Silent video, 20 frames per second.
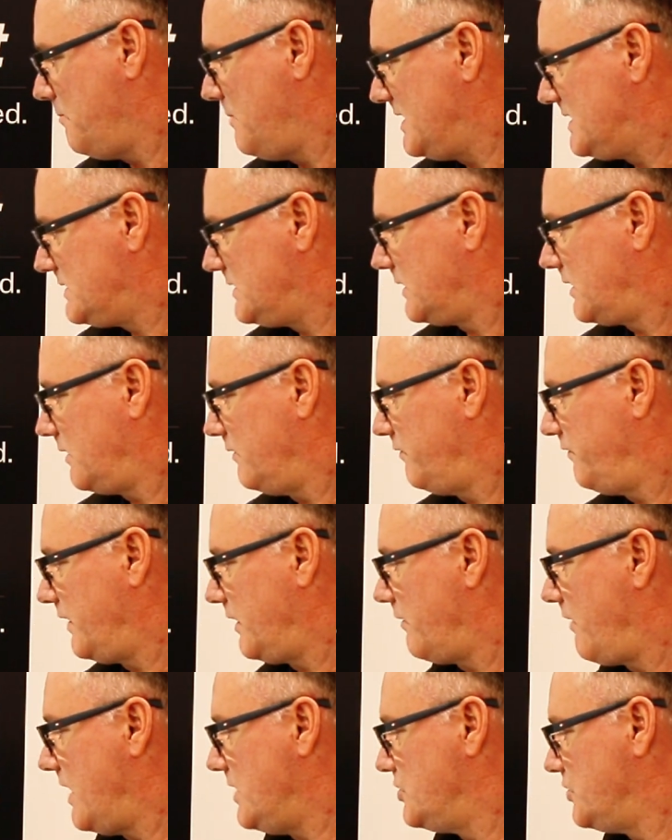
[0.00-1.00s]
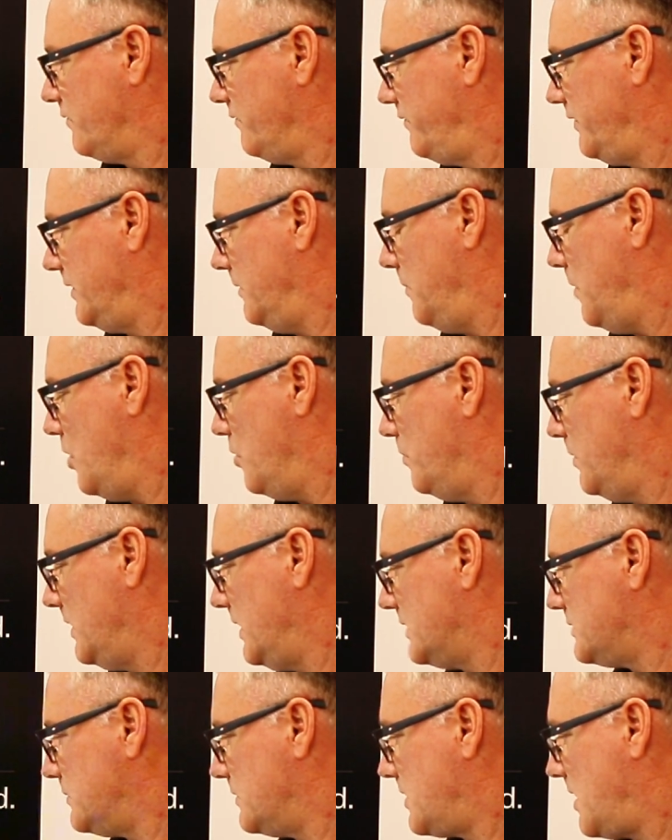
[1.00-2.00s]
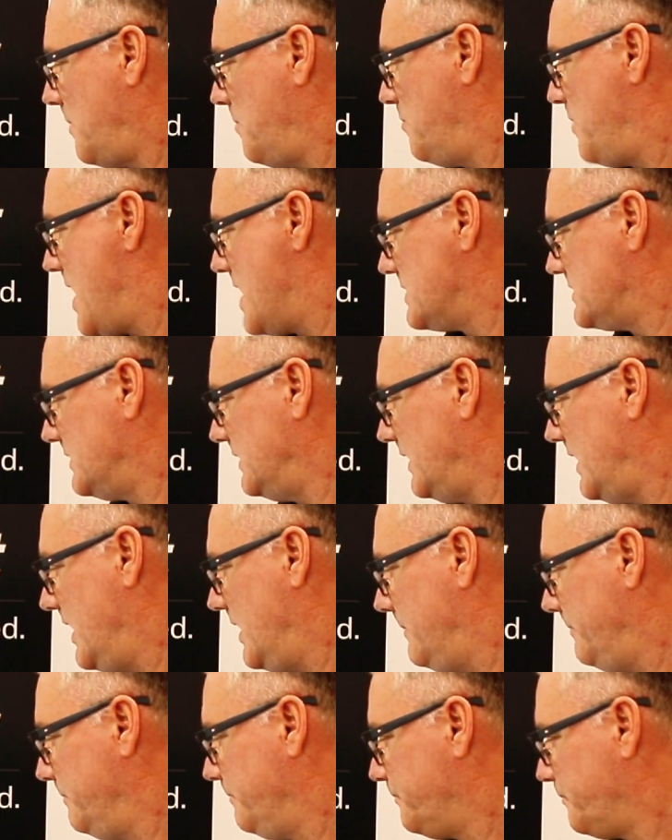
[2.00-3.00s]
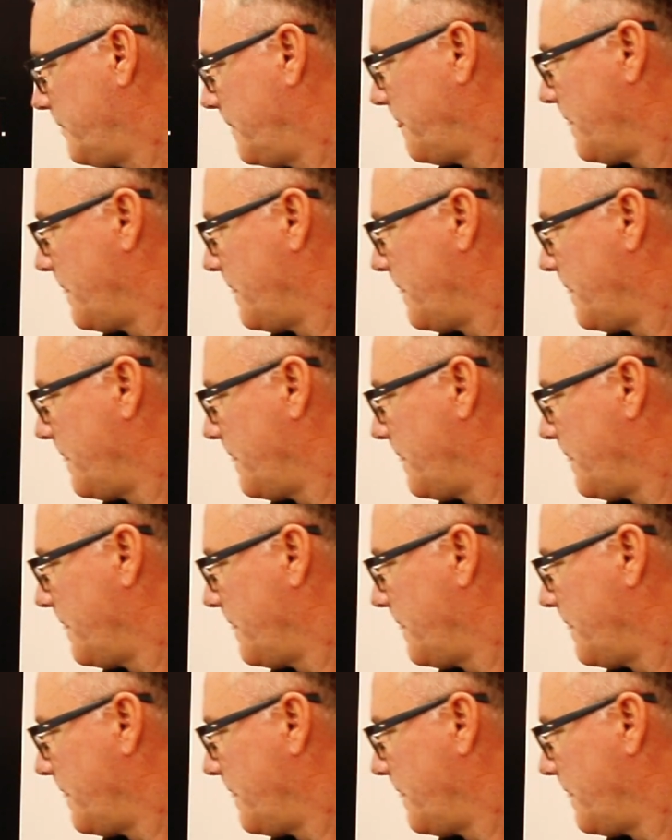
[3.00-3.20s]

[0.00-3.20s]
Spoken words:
miss the configuration for the moment, as we'll come back to that.